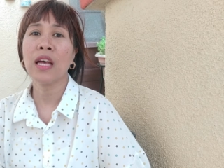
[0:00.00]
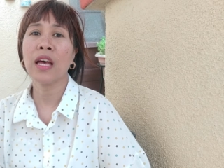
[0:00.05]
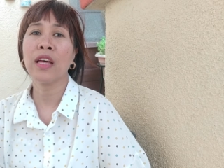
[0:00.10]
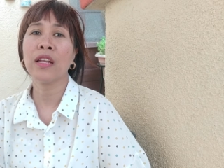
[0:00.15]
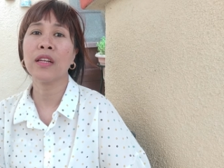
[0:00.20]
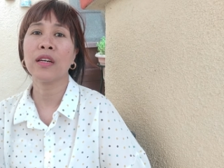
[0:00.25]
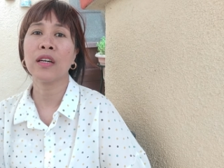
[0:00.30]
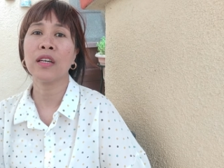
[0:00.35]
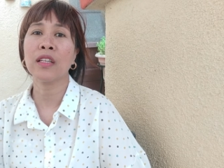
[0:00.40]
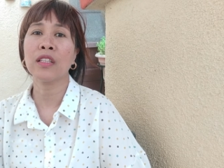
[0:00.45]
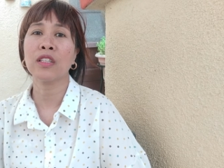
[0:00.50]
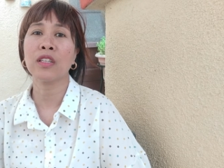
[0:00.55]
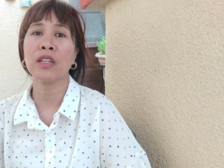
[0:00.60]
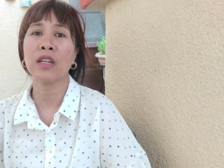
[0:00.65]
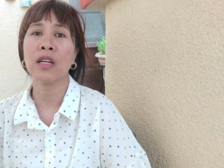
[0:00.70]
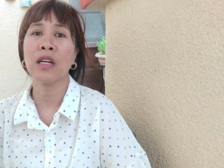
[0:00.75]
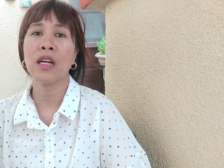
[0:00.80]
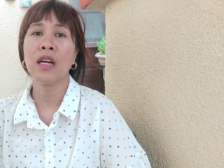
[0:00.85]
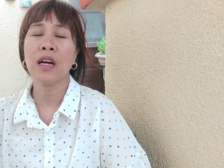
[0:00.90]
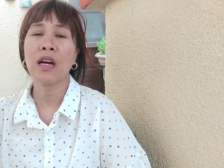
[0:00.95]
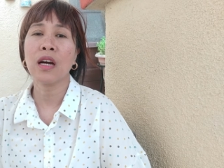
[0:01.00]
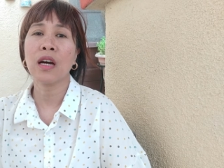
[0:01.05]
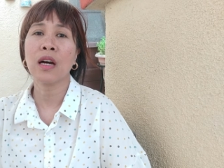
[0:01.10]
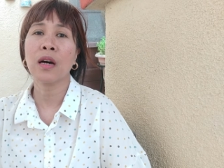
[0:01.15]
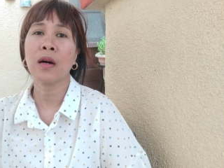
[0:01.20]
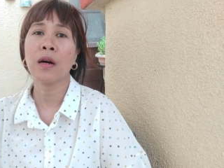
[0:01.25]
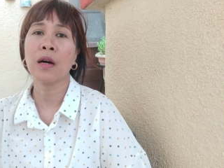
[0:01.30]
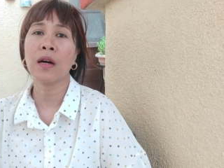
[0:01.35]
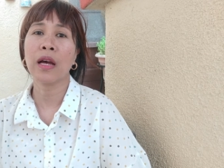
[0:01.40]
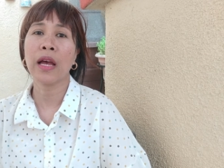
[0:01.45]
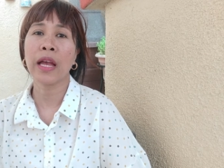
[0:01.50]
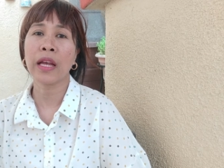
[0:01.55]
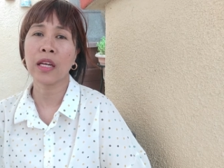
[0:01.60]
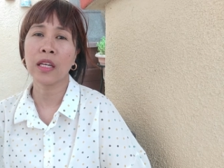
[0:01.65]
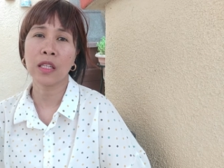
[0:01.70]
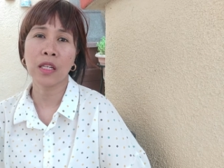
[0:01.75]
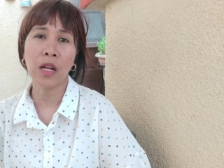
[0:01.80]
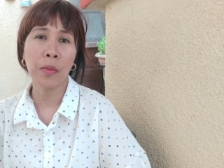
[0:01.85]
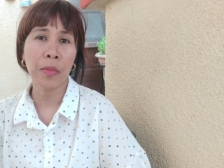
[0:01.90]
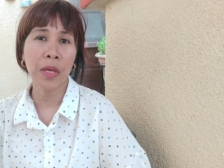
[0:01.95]
and other uh,
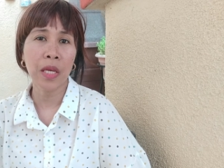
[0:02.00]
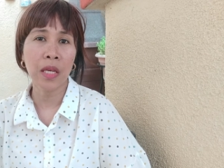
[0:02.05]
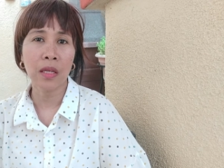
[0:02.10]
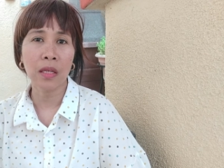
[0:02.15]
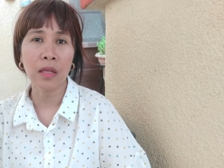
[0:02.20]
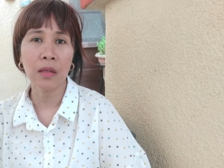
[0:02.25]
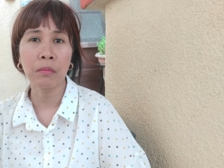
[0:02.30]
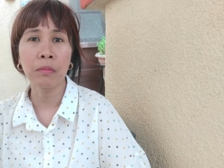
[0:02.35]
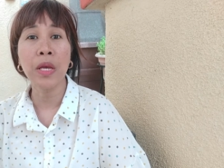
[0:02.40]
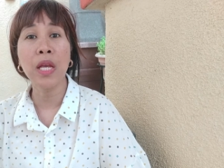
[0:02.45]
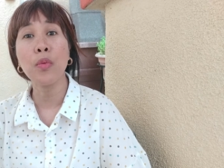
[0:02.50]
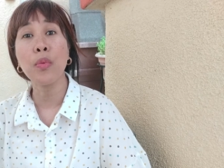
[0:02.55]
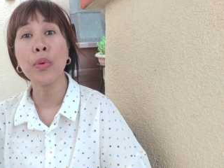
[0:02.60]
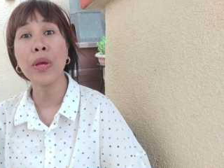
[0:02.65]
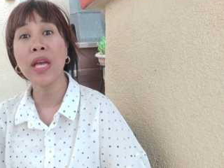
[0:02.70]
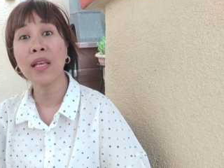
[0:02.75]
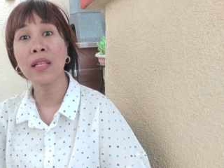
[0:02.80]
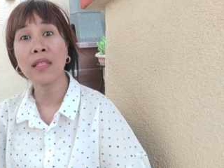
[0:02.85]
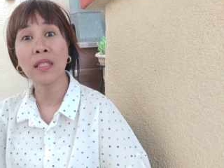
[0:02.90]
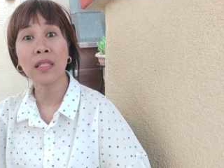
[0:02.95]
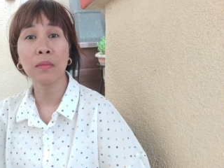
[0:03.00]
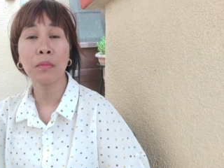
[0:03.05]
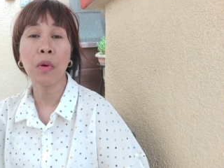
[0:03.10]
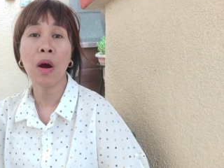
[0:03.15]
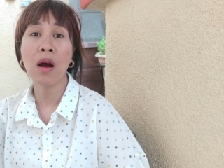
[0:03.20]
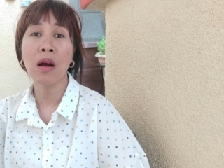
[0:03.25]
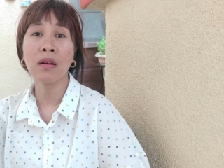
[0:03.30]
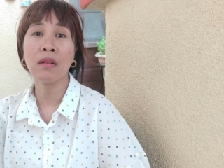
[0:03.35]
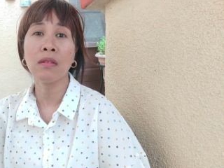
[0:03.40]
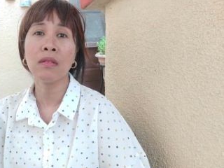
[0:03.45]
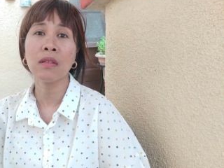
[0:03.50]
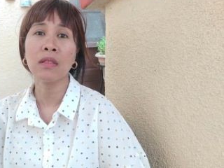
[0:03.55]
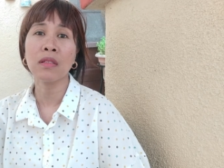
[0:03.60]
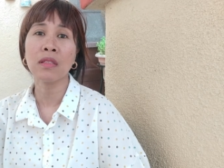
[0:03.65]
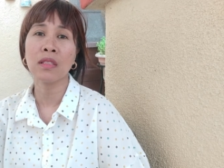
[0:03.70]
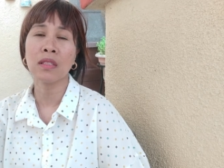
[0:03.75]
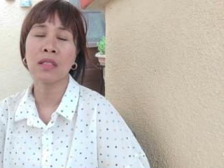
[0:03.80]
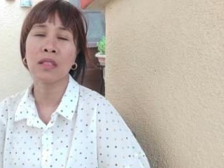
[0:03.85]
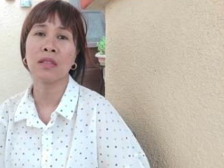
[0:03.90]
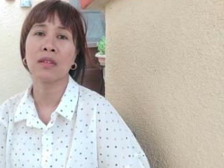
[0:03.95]
economic bigwigs,
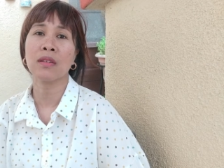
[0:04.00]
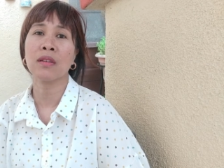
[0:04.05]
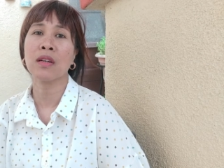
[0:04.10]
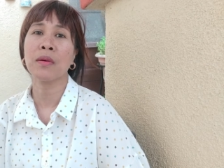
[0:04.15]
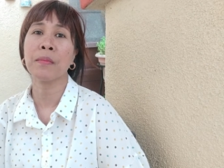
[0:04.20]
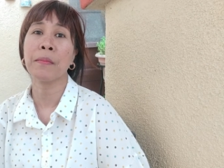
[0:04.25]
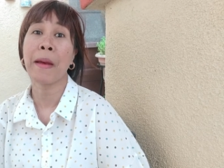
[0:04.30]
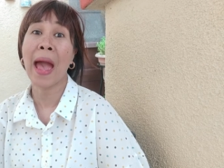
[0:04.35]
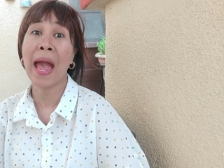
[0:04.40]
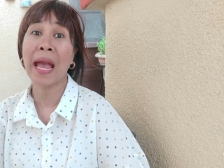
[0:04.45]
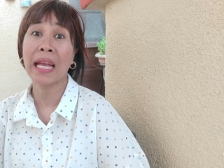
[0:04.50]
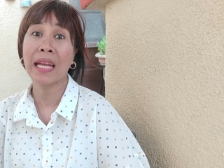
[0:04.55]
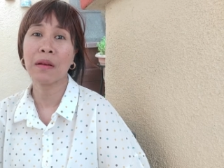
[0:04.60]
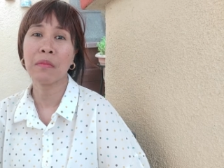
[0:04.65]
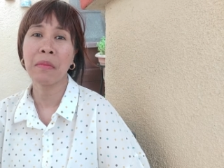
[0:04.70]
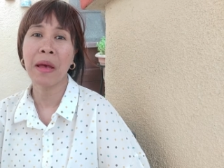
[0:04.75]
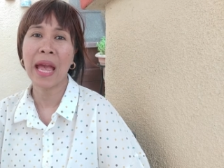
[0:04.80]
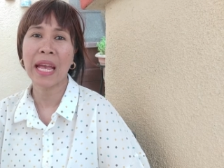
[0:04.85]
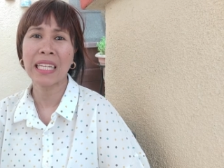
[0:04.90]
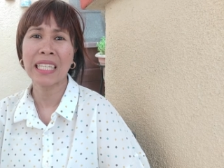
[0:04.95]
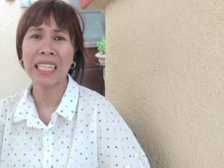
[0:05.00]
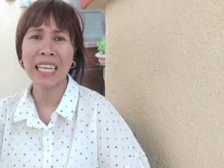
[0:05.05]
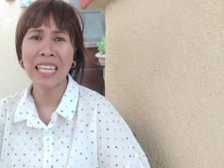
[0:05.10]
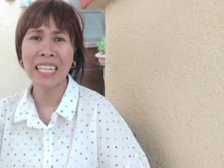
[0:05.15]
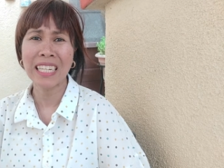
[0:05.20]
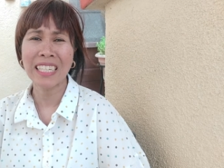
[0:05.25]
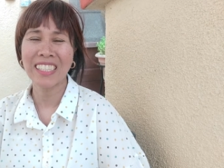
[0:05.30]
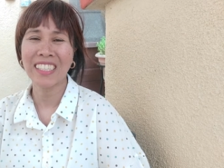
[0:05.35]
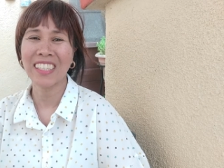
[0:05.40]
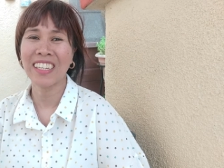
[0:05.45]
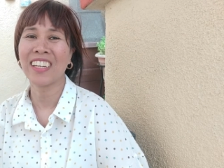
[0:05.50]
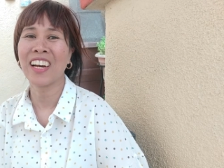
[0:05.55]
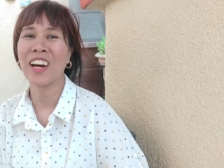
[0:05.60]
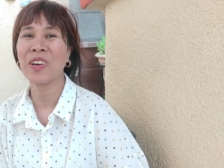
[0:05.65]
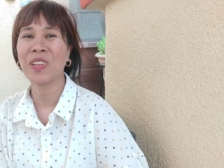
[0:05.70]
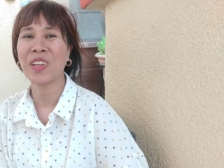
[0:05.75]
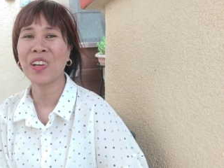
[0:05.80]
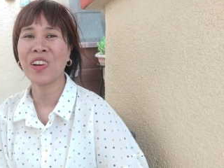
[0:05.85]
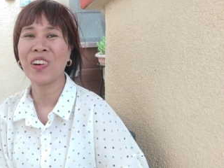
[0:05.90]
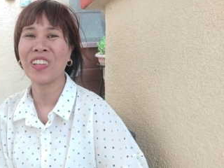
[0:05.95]
moguls, or mag magnate,
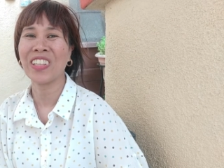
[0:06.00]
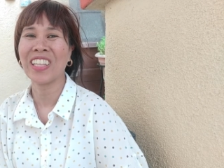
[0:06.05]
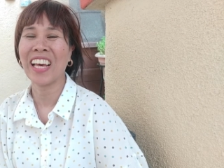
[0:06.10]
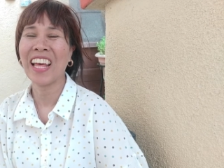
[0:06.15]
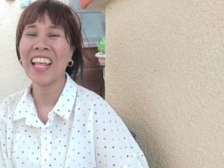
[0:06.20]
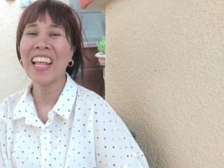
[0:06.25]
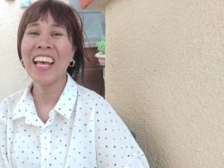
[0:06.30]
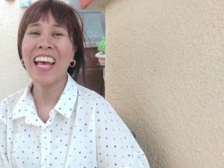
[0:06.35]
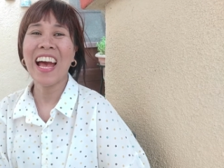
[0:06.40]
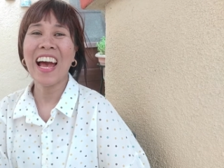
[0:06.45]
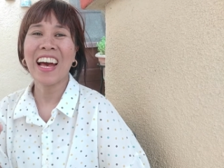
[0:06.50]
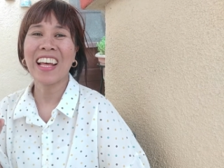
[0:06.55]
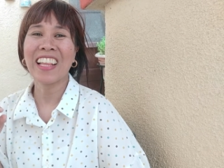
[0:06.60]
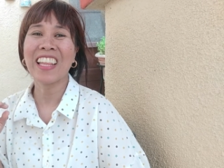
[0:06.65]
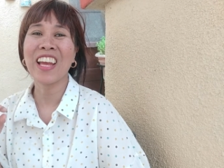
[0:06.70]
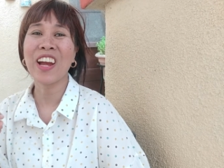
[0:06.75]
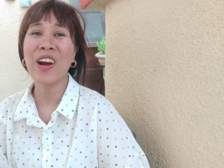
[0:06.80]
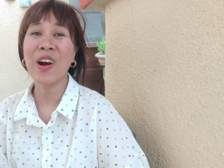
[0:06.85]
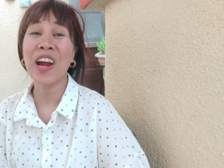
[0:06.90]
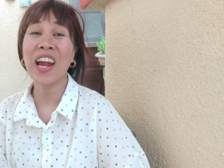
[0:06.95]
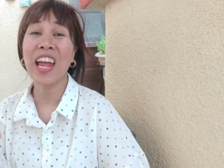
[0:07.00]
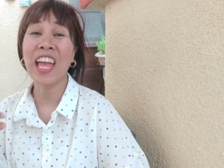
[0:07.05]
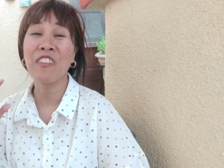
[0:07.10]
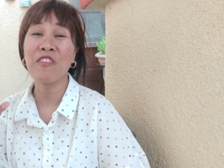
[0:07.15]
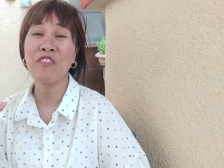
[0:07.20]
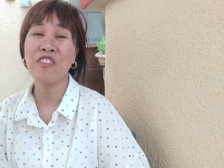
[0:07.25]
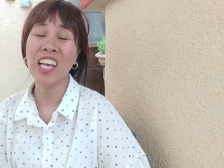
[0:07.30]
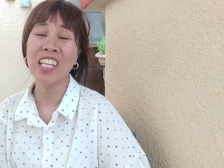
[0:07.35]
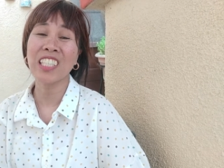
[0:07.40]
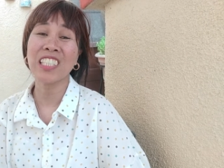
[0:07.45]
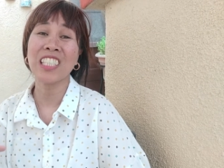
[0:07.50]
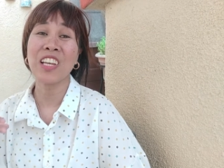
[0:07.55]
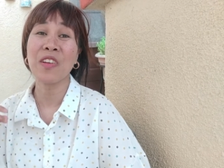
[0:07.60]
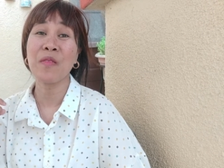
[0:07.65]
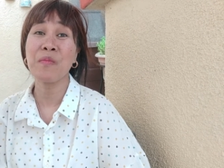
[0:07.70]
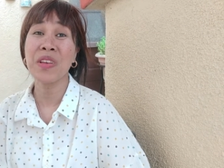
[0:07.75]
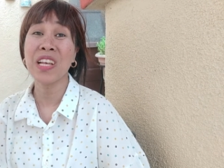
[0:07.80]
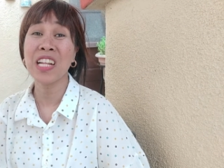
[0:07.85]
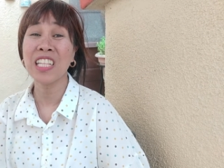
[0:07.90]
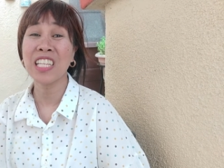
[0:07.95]
how to call it, they are
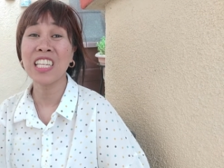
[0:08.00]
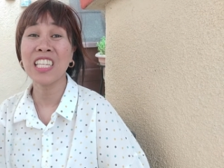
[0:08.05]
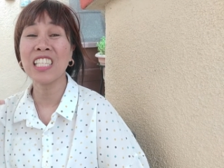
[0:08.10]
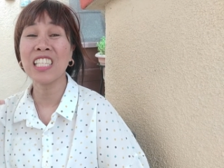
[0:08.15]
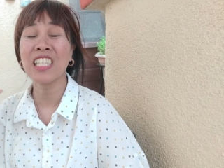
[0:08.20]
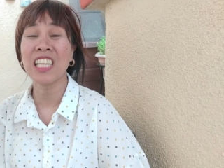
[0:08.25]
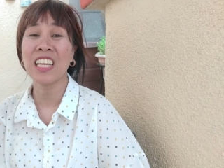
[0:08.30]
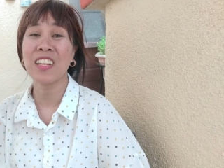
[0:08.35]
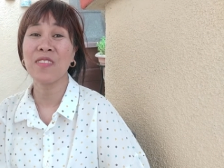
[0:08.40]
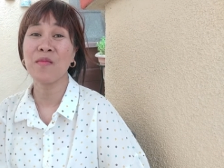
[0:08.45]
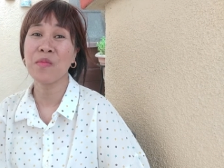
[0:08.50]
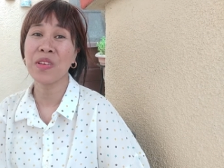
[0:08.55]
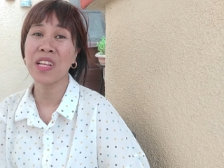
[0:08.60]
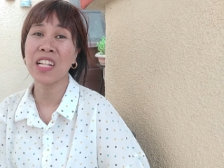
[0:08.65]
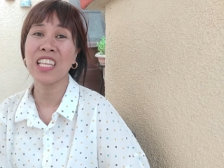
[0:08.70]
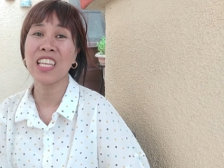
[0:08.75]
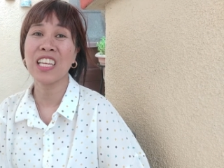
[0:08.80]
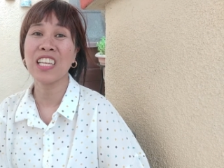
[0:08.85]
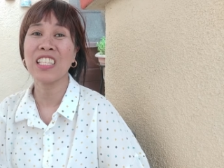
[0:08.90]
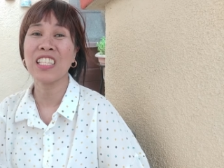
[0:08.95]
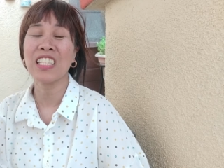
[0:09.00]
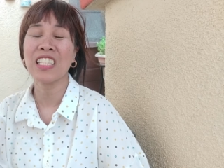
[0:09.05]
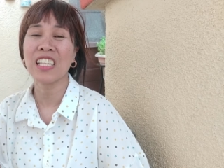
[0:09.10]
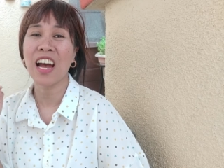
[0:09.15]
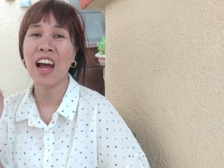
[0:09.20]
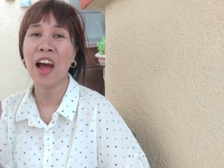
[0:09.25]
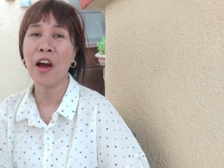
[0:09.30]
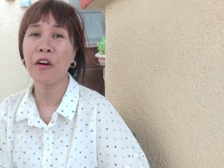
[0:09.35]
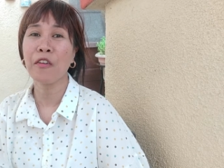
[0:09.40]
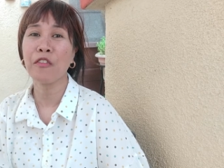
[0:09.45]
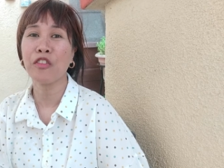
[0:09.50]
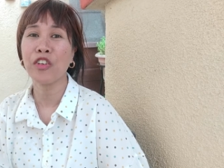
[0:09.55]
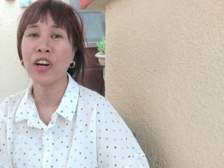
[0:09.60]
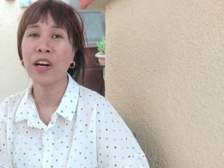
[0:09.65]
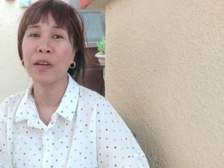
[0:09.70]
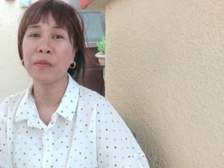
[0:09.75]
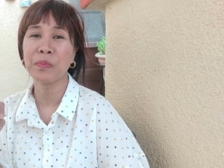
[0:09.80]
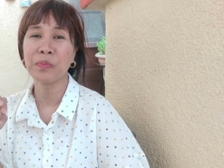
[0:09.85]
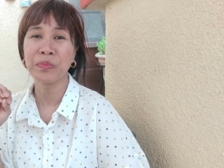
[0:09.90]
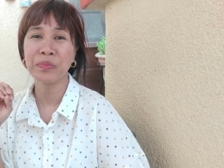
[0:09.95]
investing millions and millions of
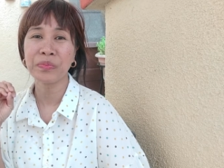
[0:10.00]
uh,